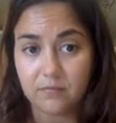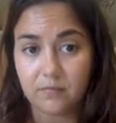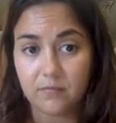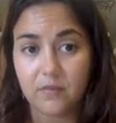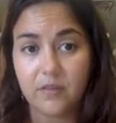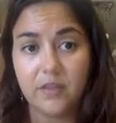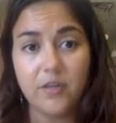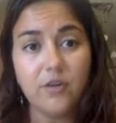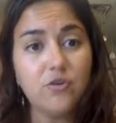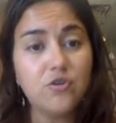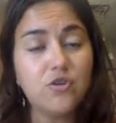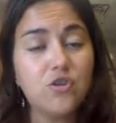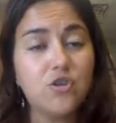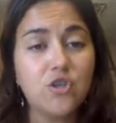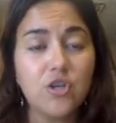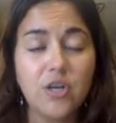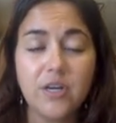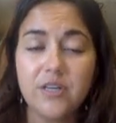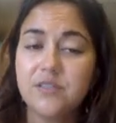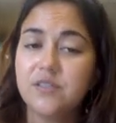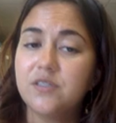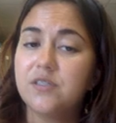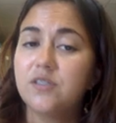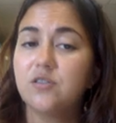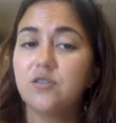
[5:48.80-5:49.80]
They're
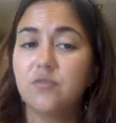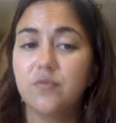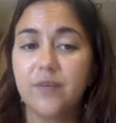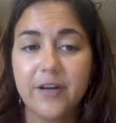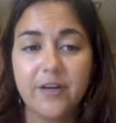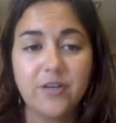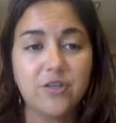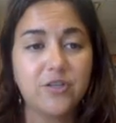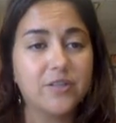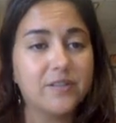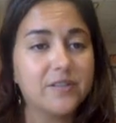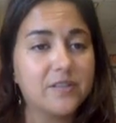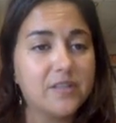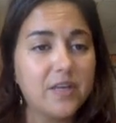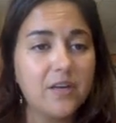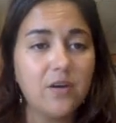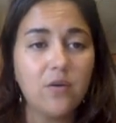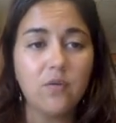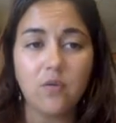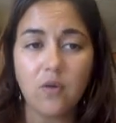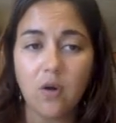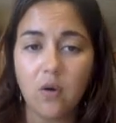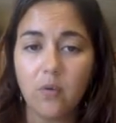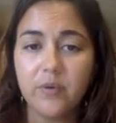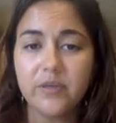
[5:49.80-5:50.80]
just directions. They
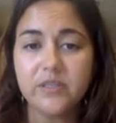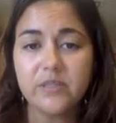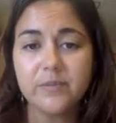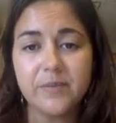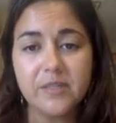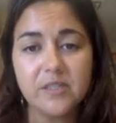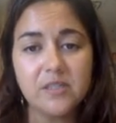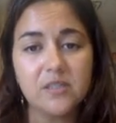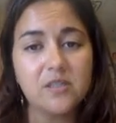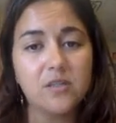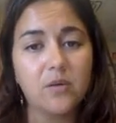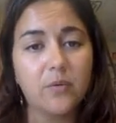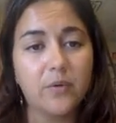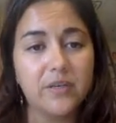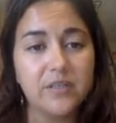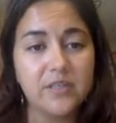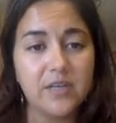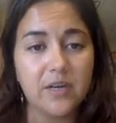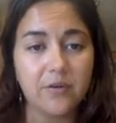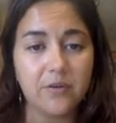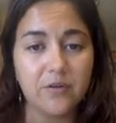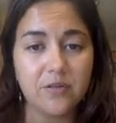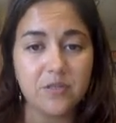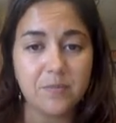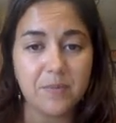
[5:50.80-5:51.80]
don't always mean slowing
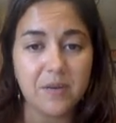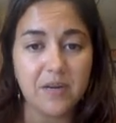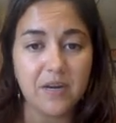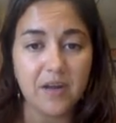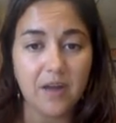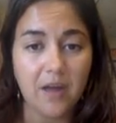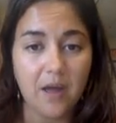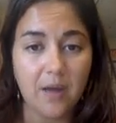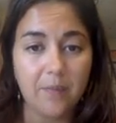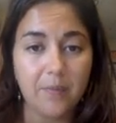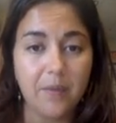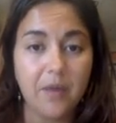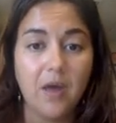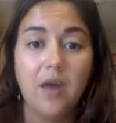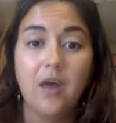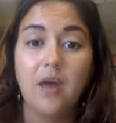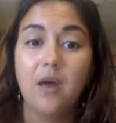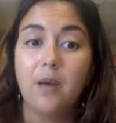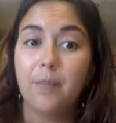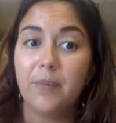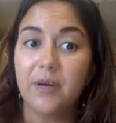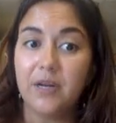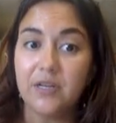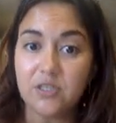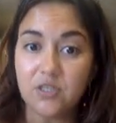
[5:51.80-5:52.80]
down or speeding up.
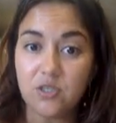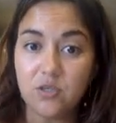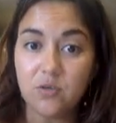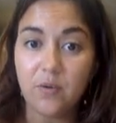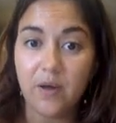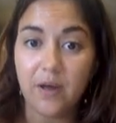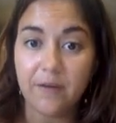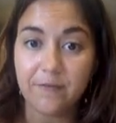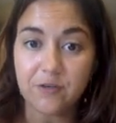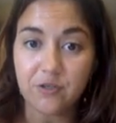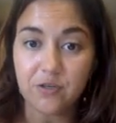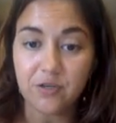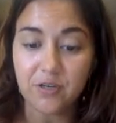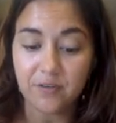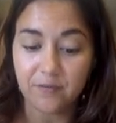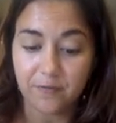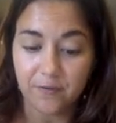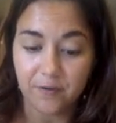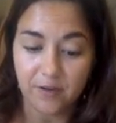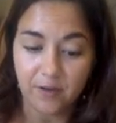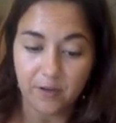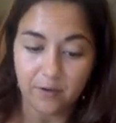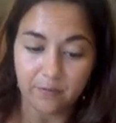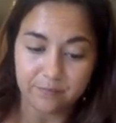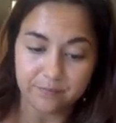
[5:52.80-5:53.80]
But I do have a trick for
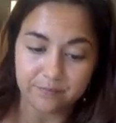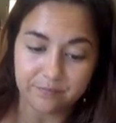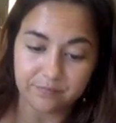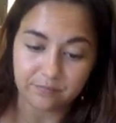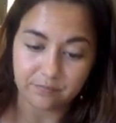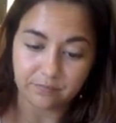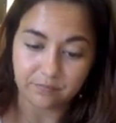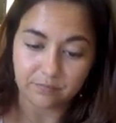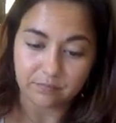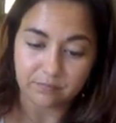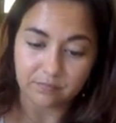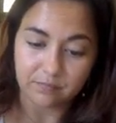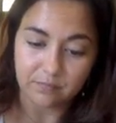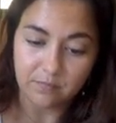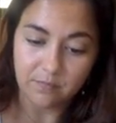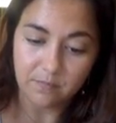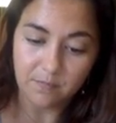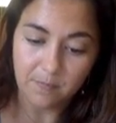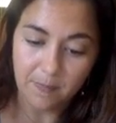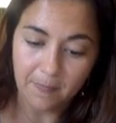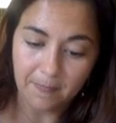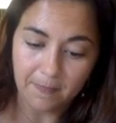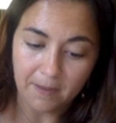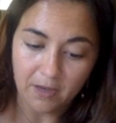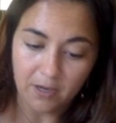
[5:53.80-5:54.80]
you.
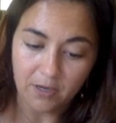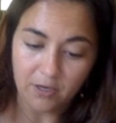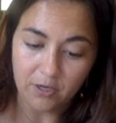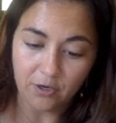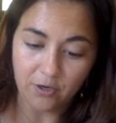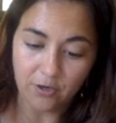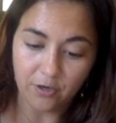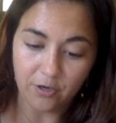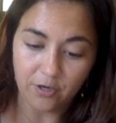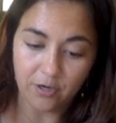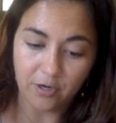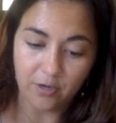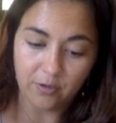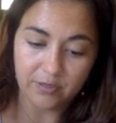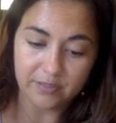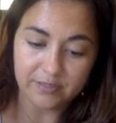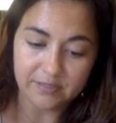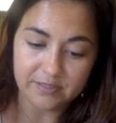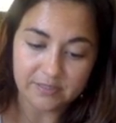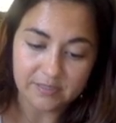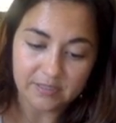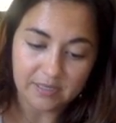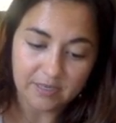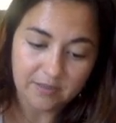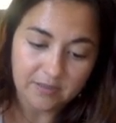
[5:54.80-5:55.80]
You're going to
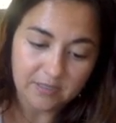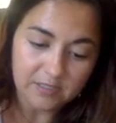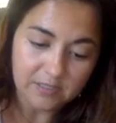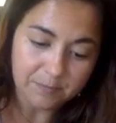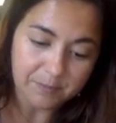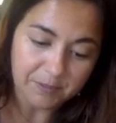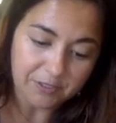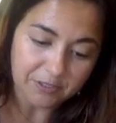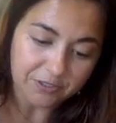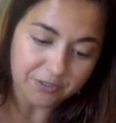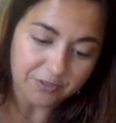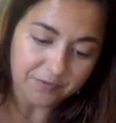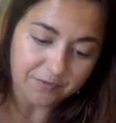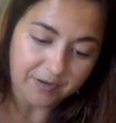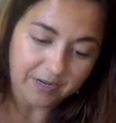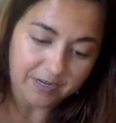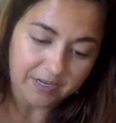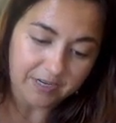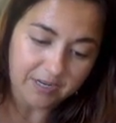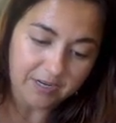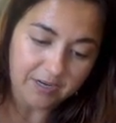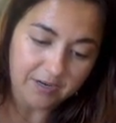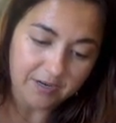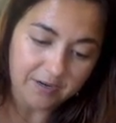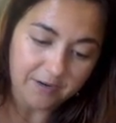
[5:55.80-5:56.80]
notice in this picture right
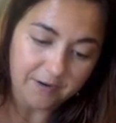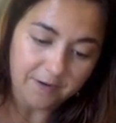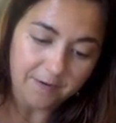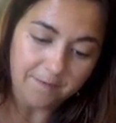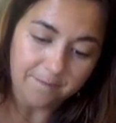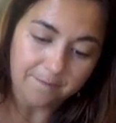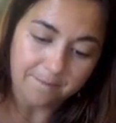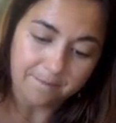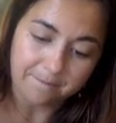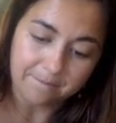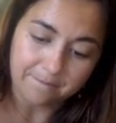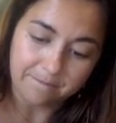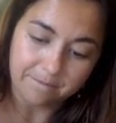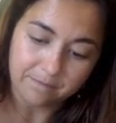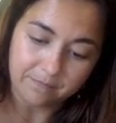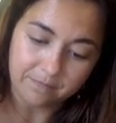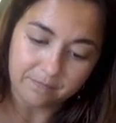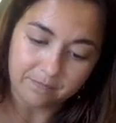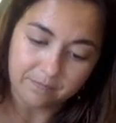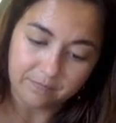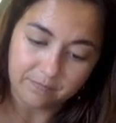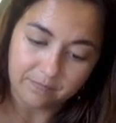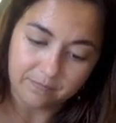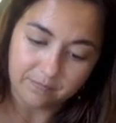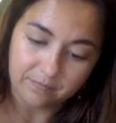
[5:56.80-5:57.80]
here,
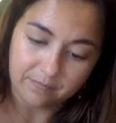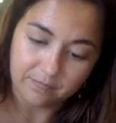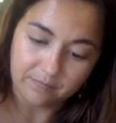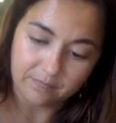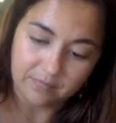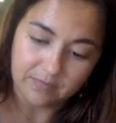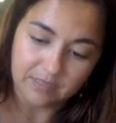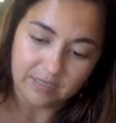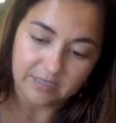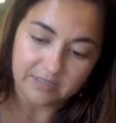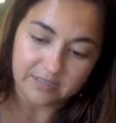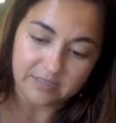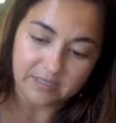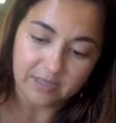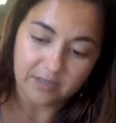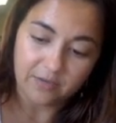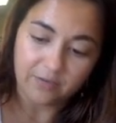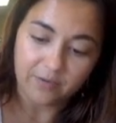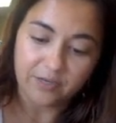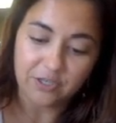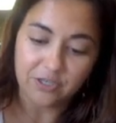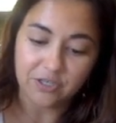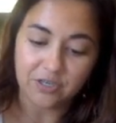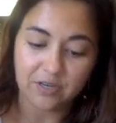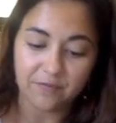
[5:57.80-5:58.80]
the
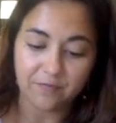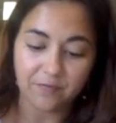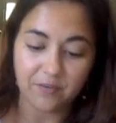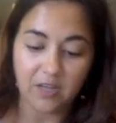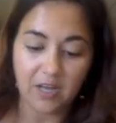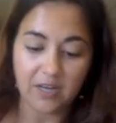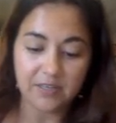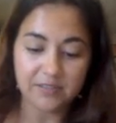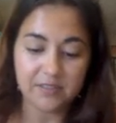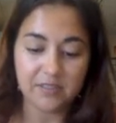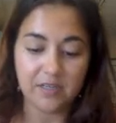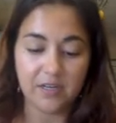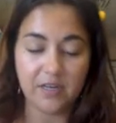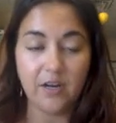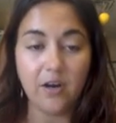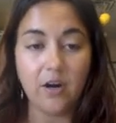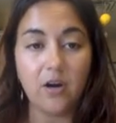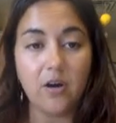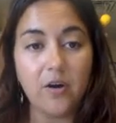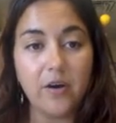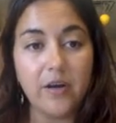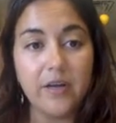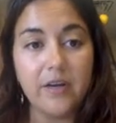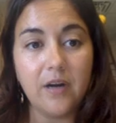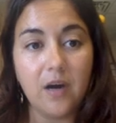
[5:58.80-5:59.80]
acceleration and velocity
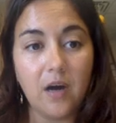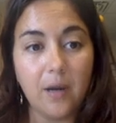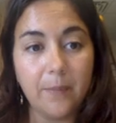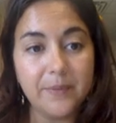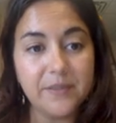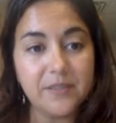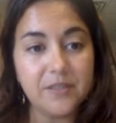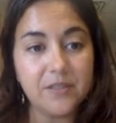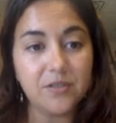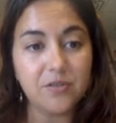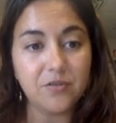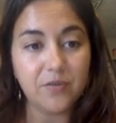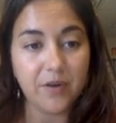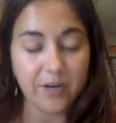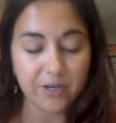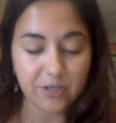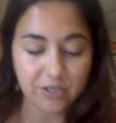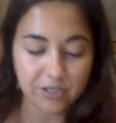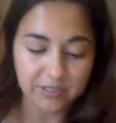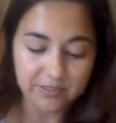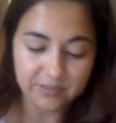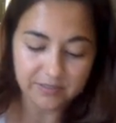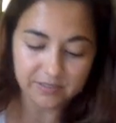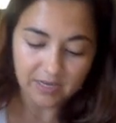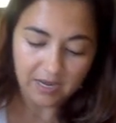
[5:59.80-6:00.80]
are in opposite
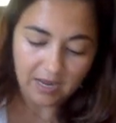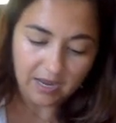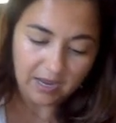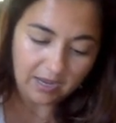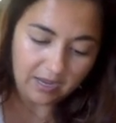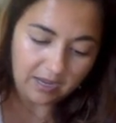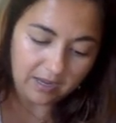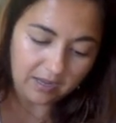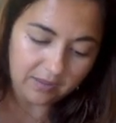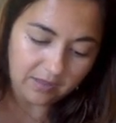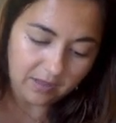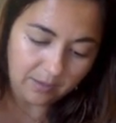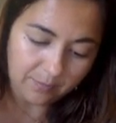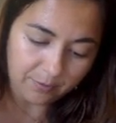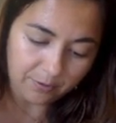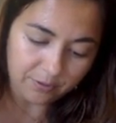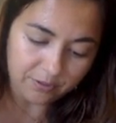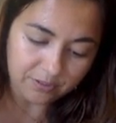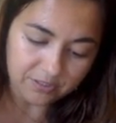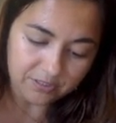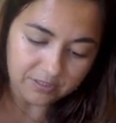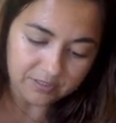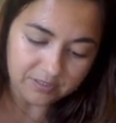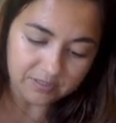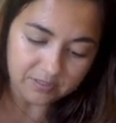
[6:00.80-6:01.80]
directions, and that
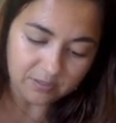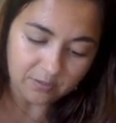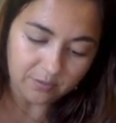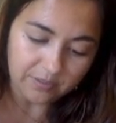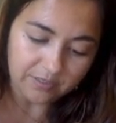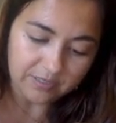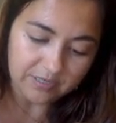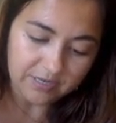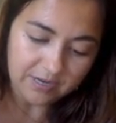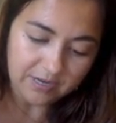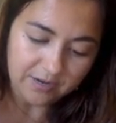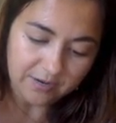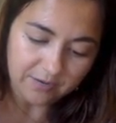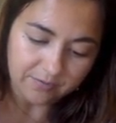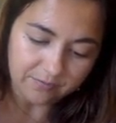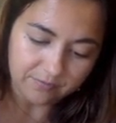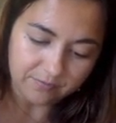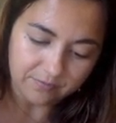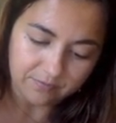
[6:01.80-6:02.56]
person is slowing down.